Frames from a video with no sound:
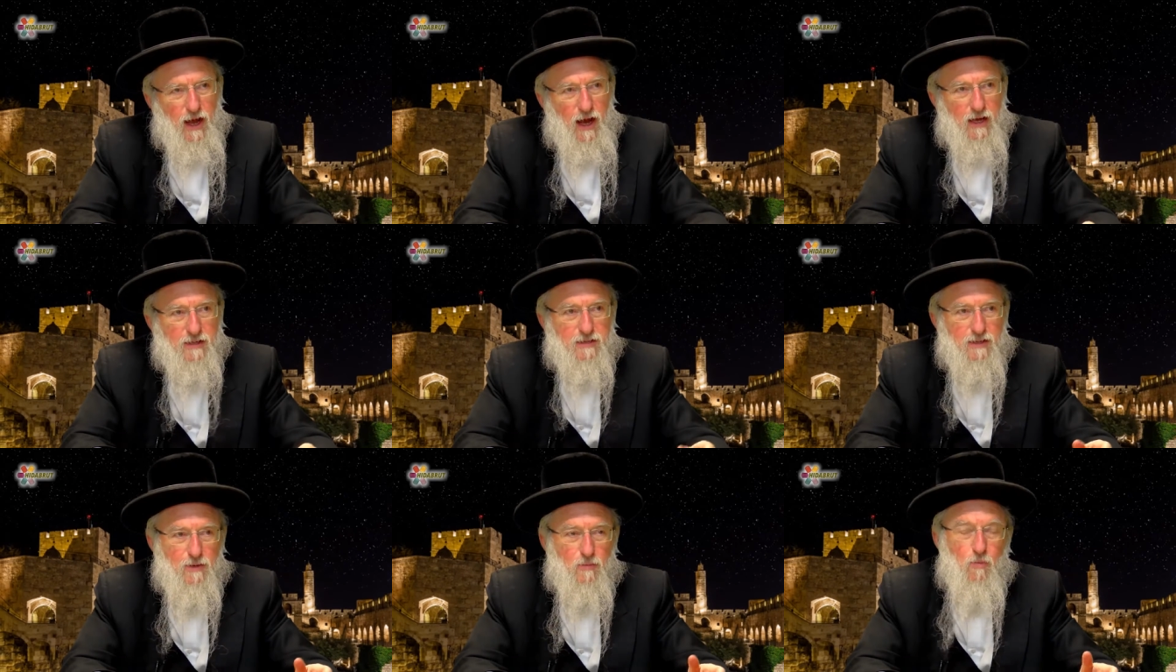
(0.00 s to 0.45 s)

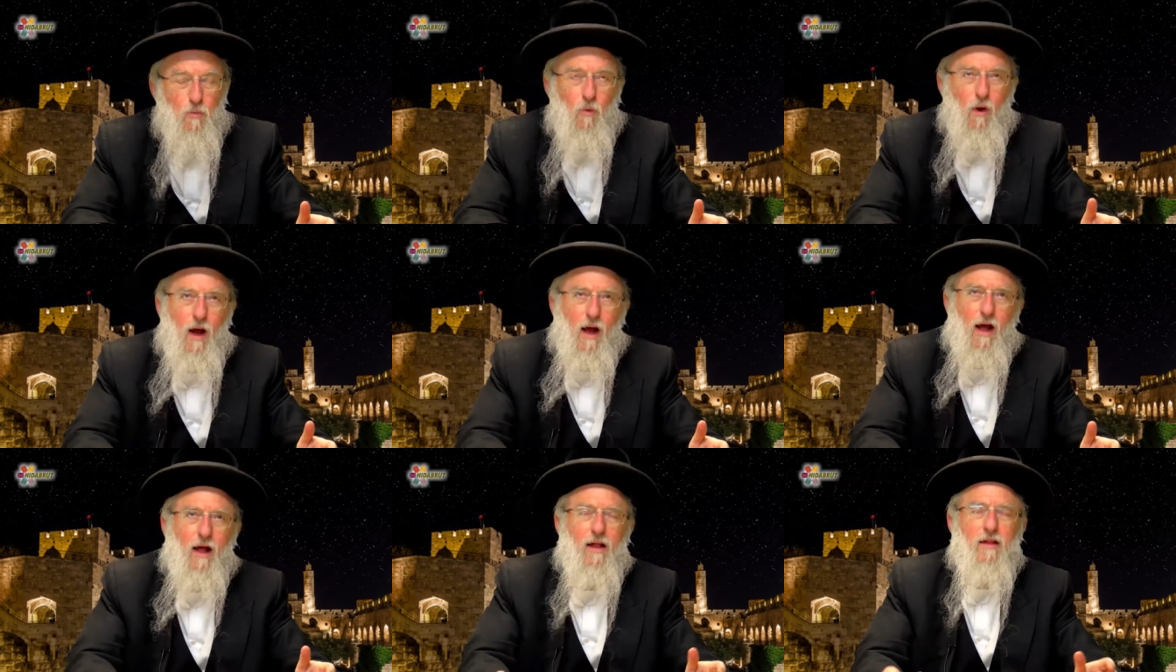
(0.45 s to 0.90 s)
I said,
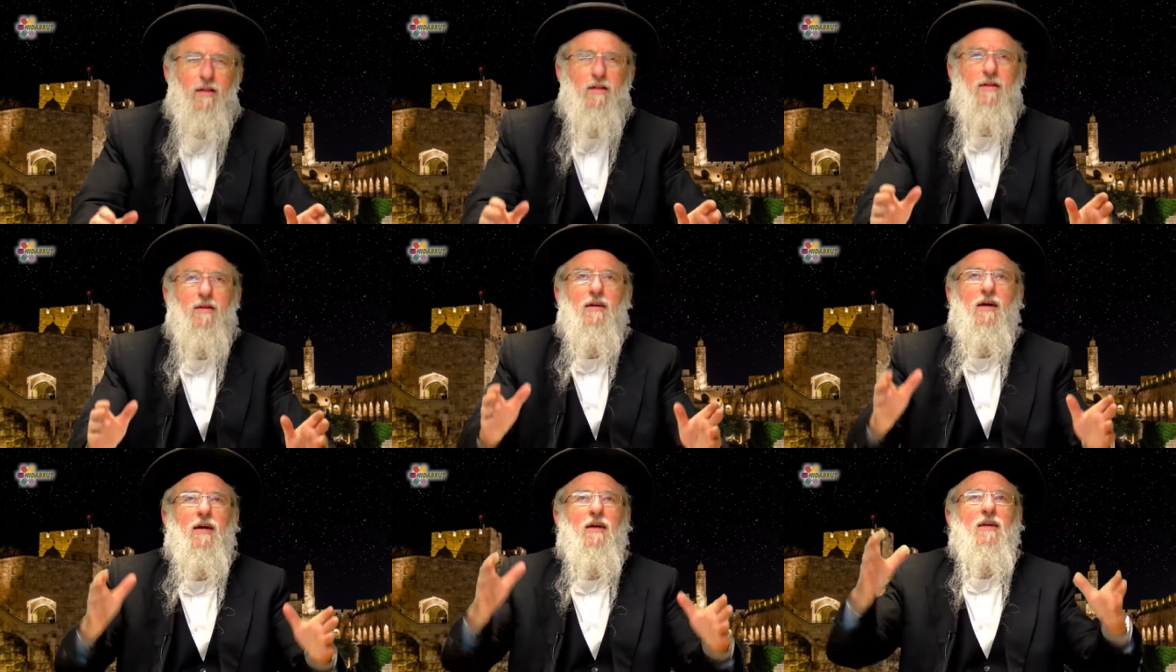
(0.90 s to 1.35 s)
well,
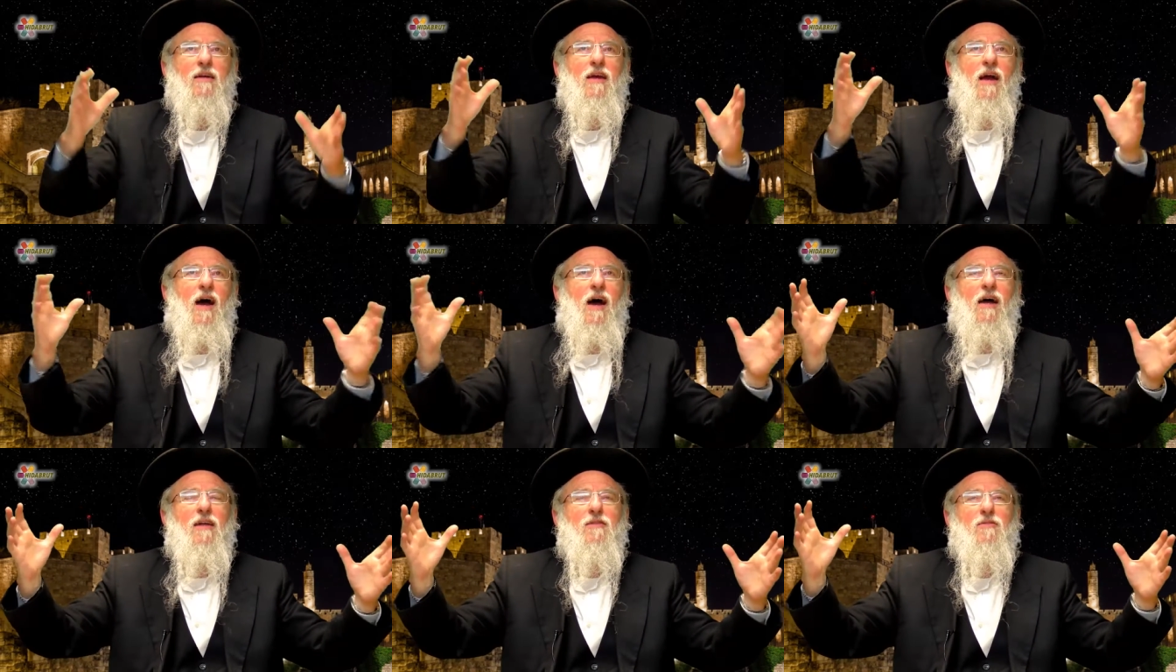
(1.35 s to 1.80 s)

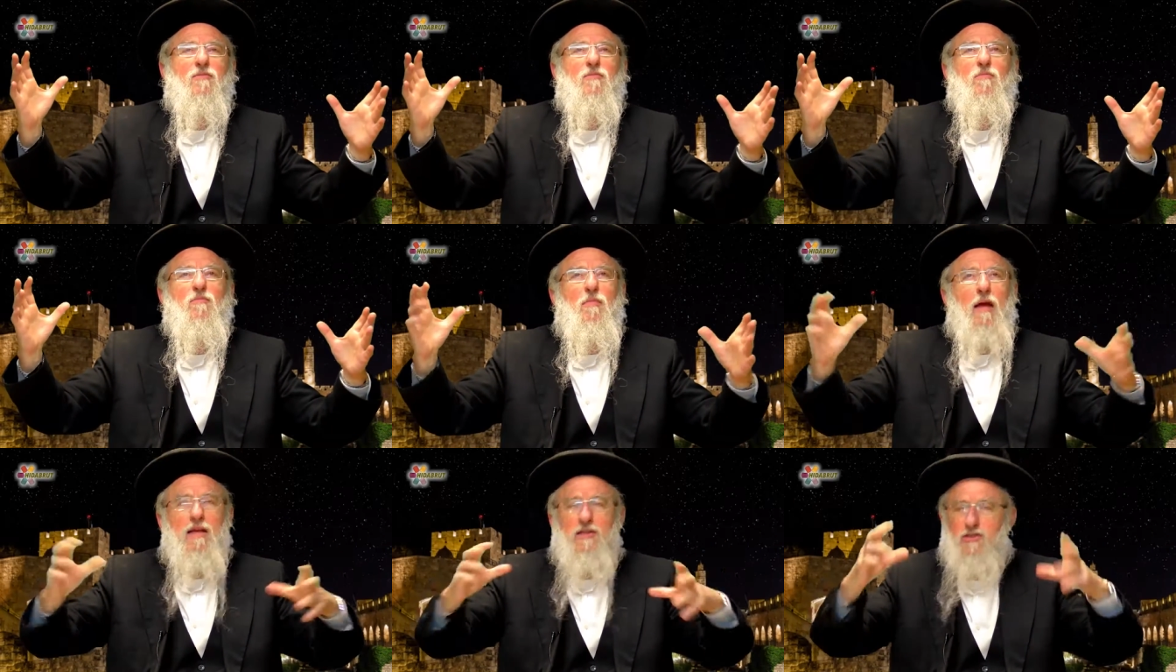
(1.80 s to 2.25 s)
God
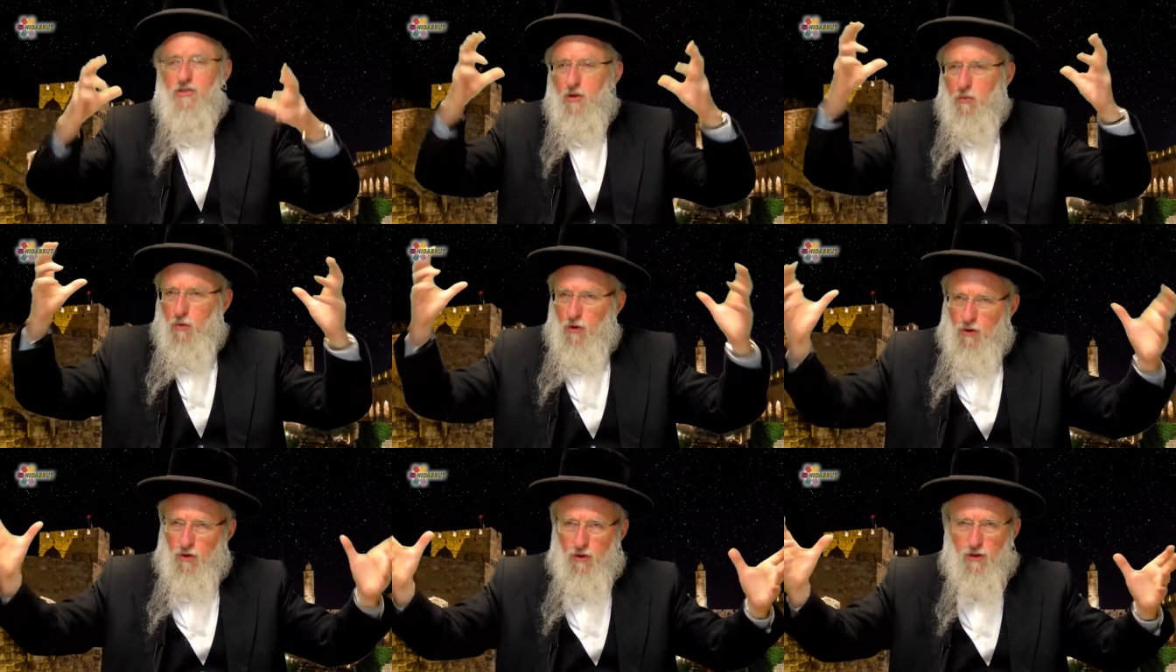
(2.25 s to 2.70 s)
makes the
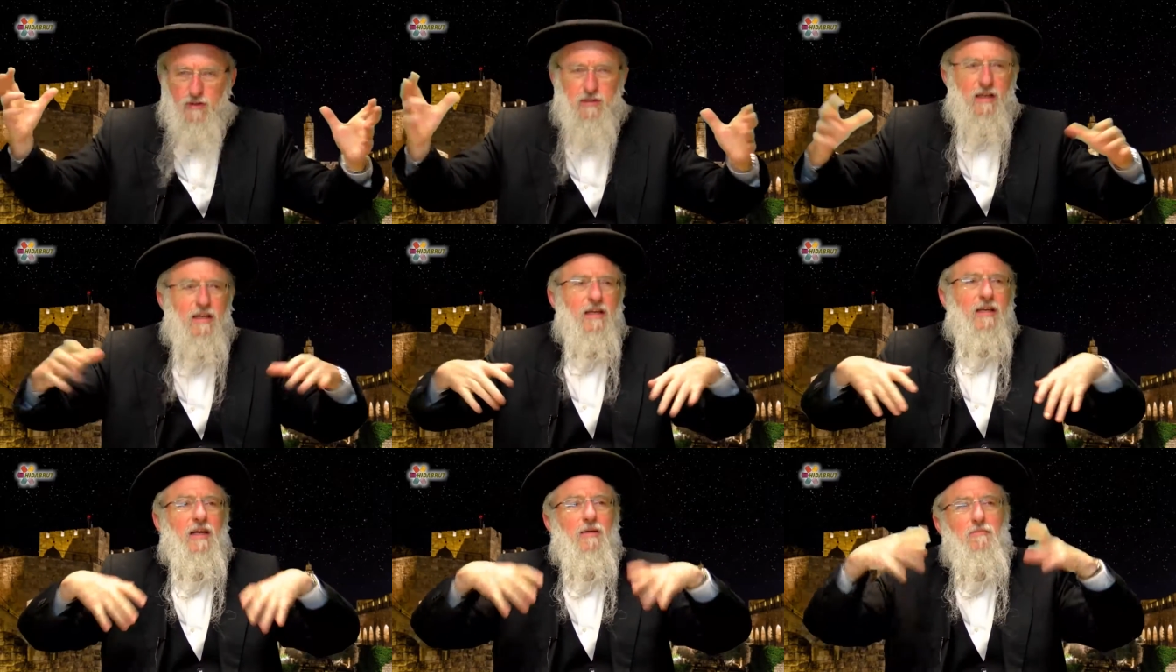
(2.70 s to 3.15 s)
world,
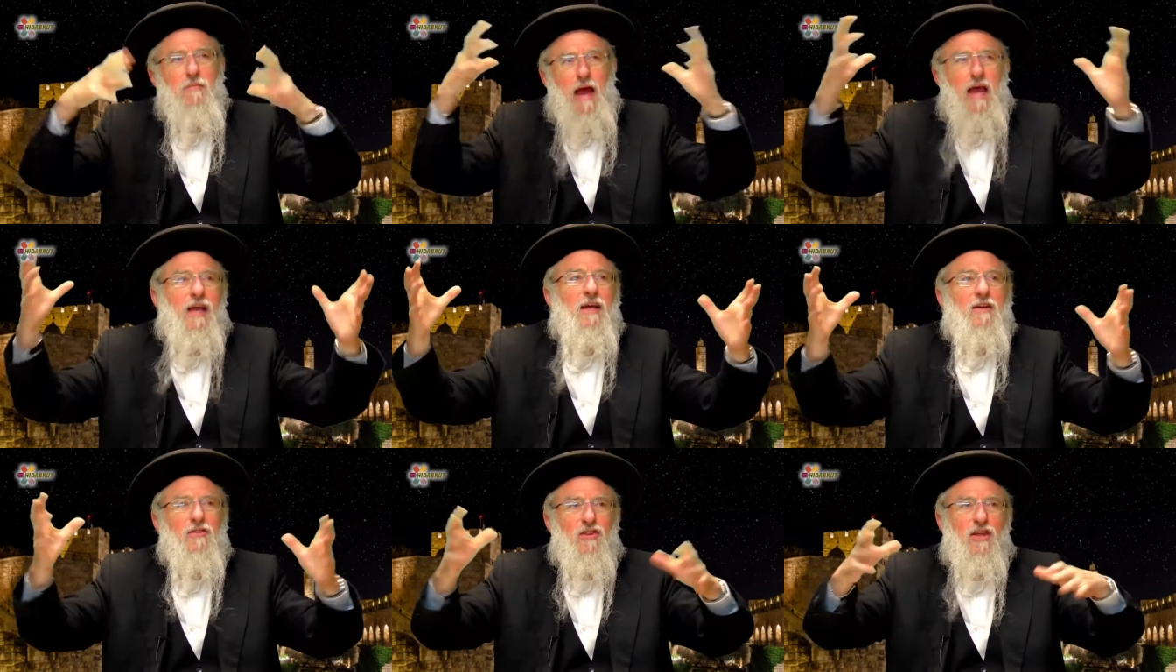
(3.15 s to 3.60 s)
and he can
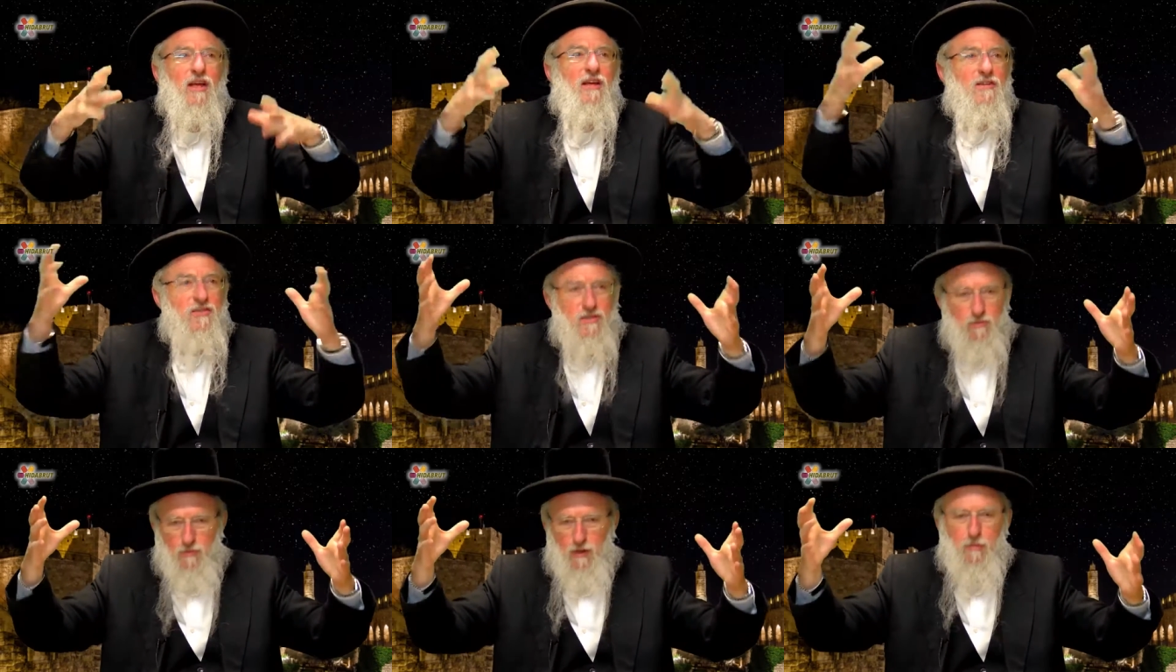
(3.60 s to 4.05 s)
make things.